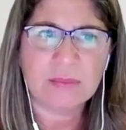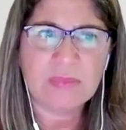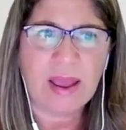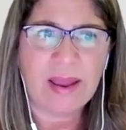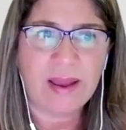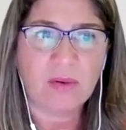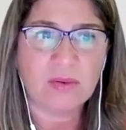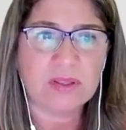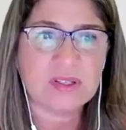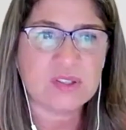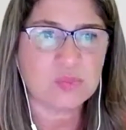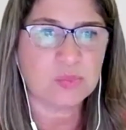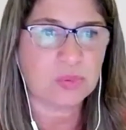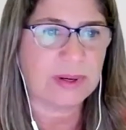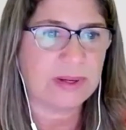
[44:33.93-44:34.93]
how does
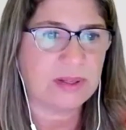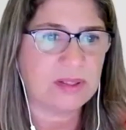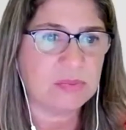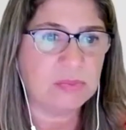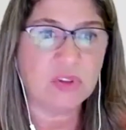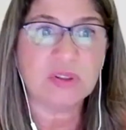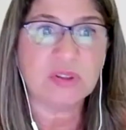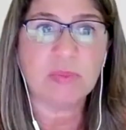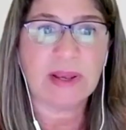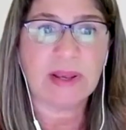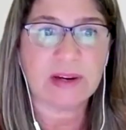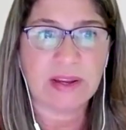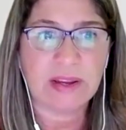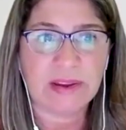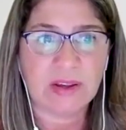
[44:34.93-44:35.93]
brand
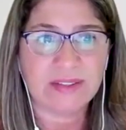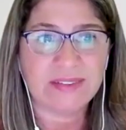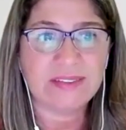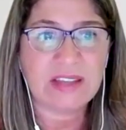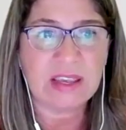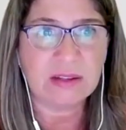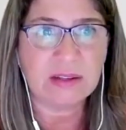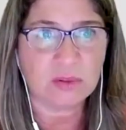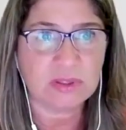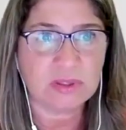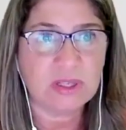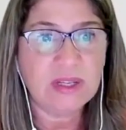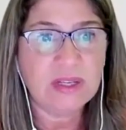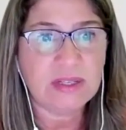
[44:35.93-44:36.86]
multiplier AI tailor